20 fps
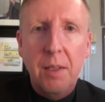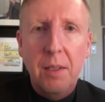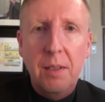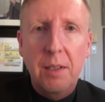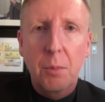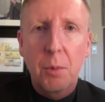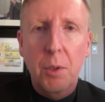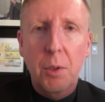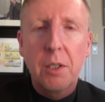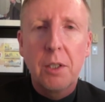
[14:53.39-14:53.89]

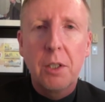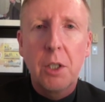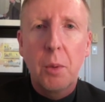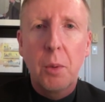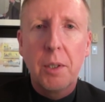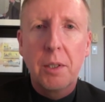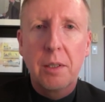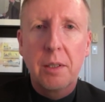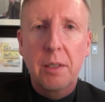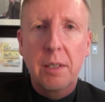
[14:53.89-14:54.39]
that we're going to go
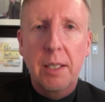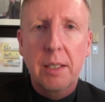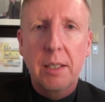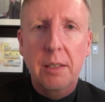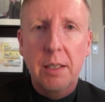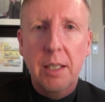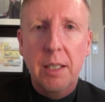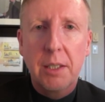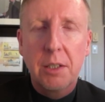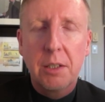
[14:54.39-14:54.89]
into the next
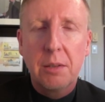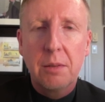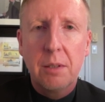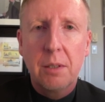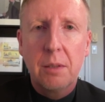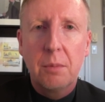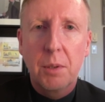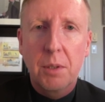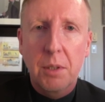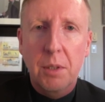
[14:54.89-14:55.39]
election
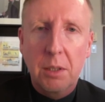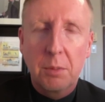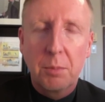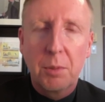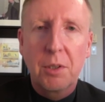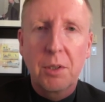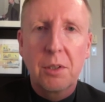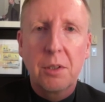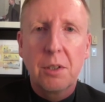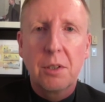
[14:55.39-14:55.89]
with the
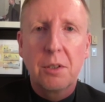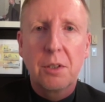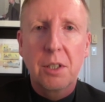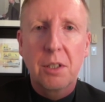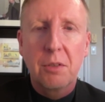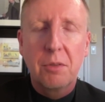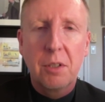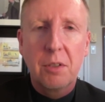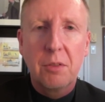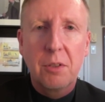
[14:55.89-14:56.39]
Liberals and
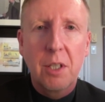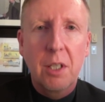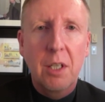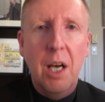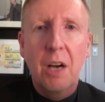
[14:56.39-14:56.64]
Conservatives